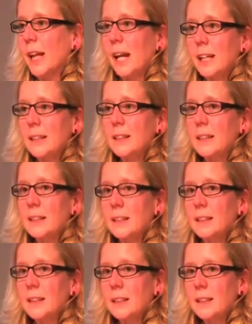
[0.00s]
can
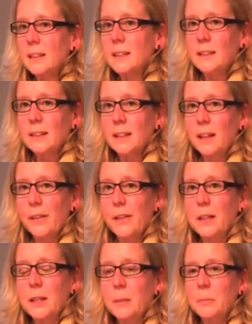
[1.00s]
exist. And I
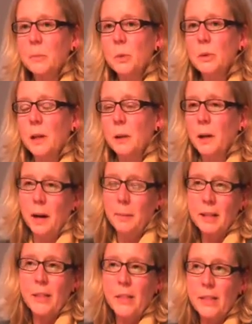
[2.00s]
think I
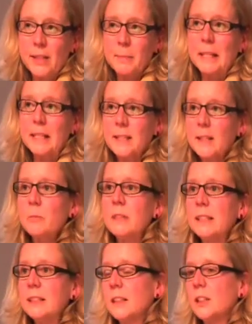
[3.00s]
think there's been some
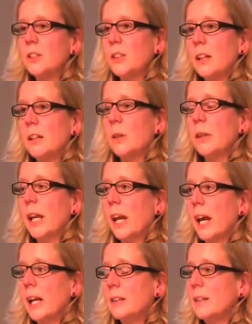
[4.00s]
research done
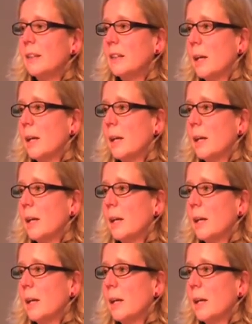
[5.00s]
looking at